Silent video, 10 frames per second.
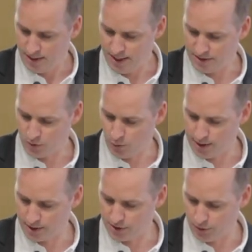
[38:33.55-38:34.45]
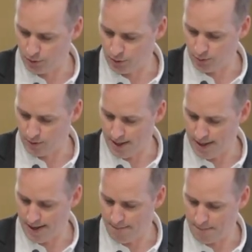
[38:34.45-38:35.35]
He's going to
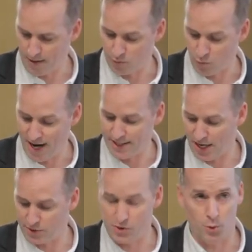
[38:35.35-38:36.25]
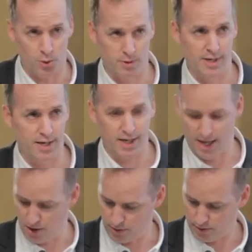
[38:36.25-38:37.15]
um, write down an orderly
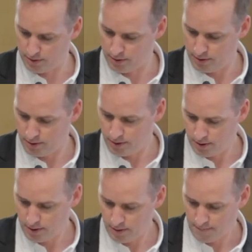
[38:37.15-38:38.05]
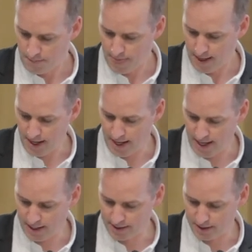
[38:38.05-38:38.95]
account,
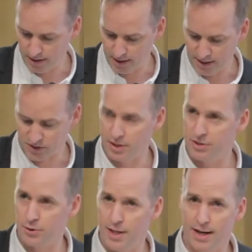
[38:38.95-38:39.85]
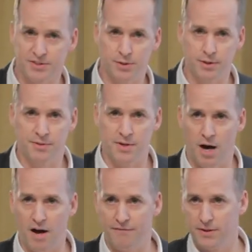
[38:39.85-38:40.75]
and he's going to do that so that
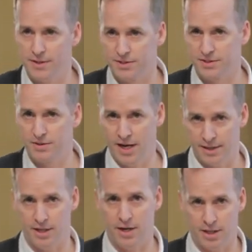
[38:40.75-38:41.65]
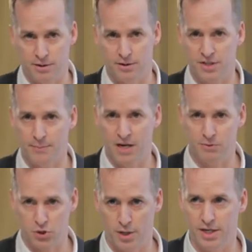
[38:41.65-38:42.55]
Theophilus and then others, I mean, I'm
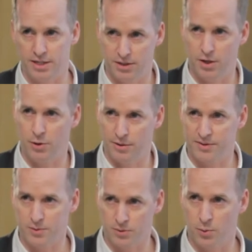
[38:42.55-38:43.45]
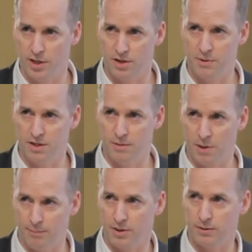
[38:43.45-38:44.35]
sure he did know that this was going to be
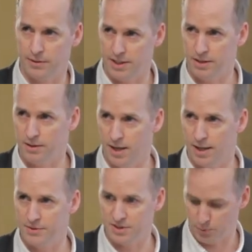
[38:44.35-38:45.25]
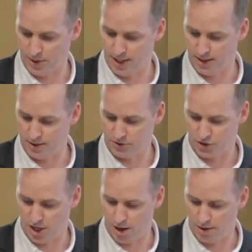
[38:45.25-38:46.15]
publicly uh, displayed and
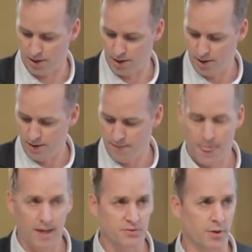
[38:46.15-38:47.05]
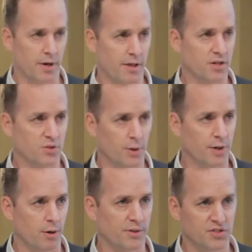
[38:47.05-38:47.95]
shared, so that others would
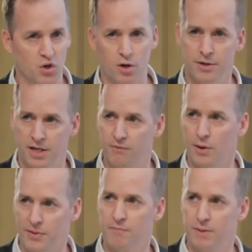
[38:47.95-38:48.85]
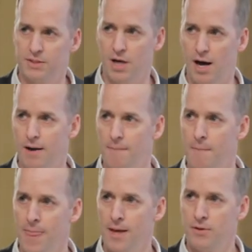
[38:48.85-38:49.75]
know the certainty of what they've been taught.
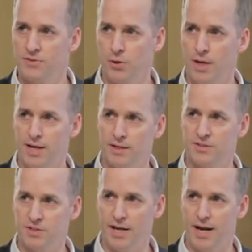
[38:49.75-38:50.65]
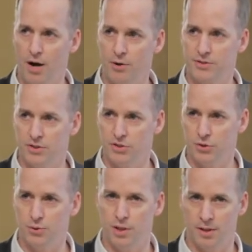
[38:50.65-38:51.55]
So he has set out to
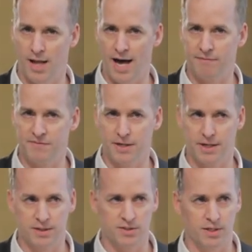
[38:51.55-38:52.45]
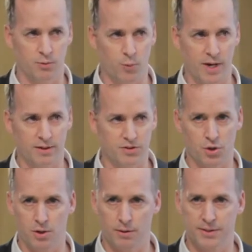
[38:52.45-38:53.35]
do a lot of things that we as
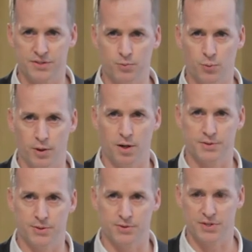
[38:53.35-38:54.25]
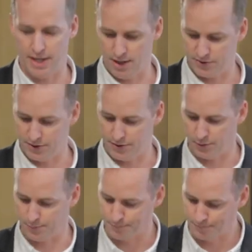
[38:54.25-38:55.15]
journalists would also set out to
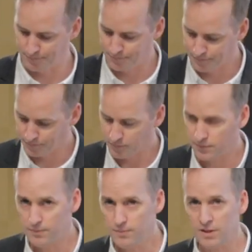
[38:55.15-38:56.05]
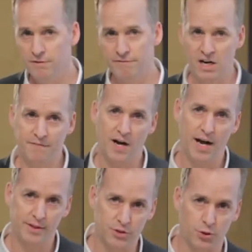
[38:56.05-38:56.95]
do.
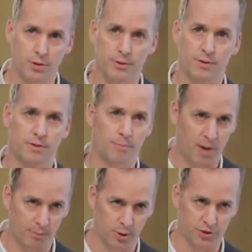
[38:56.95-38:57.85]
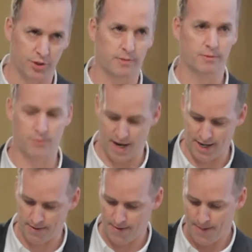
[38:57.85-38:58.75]
Verify the truth, publish it,
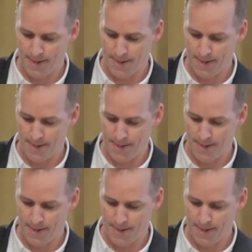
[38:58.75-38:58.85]
right?